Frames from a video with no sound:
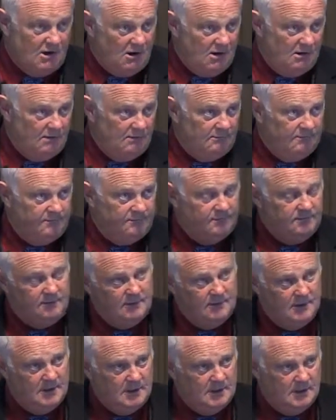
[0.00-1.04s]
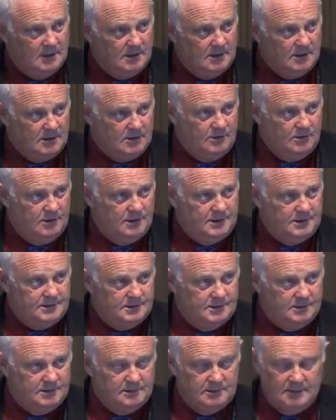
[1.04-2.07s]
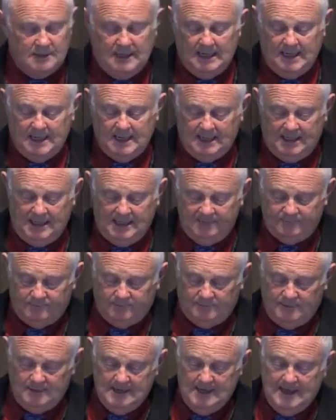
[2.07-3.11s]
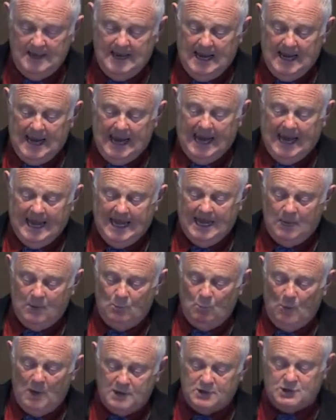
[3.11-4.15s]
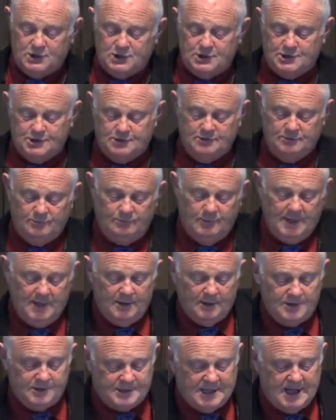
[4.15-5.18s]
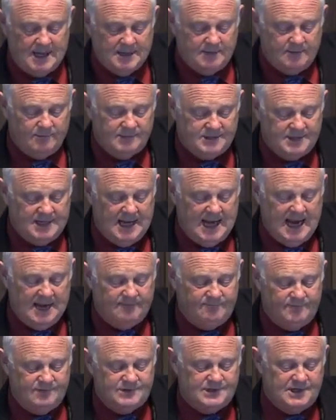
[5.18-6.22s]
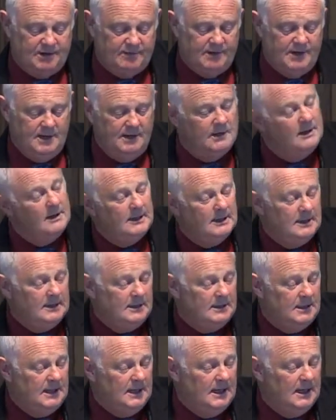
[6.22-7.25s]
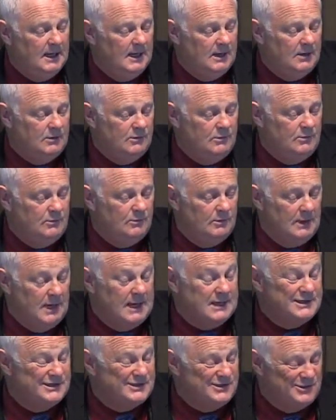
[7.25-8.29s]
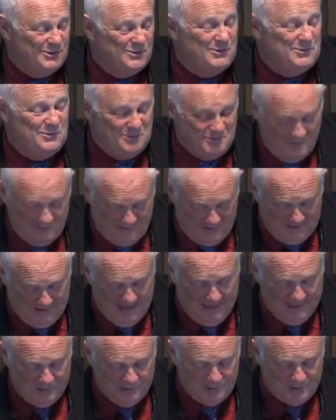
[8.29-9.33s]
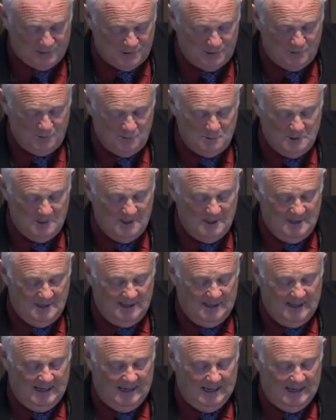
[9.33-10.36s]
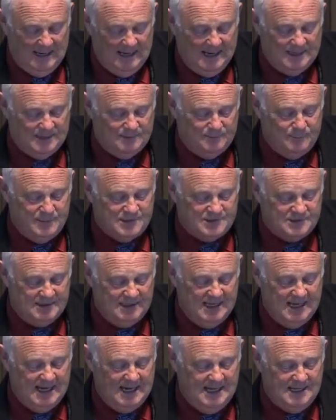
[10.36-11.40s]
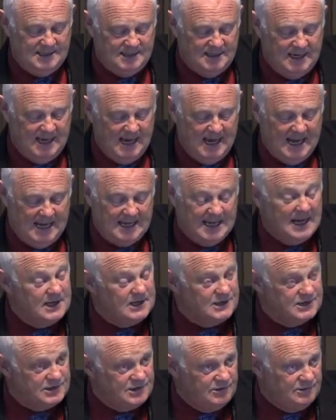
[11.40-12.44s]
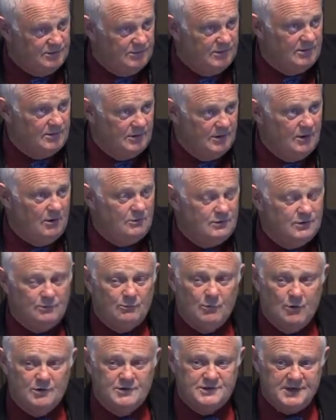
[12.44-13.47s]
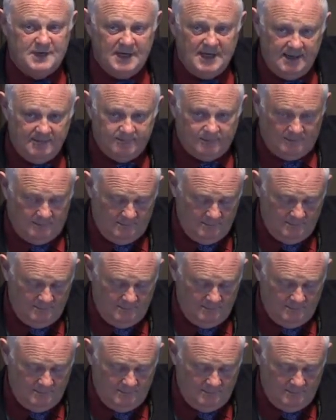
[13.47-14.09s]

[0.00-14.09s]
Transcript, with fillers: of good and evil, and which we understand there is an adversary uh, who likes to cater to and mislead and get us to go towards the evil.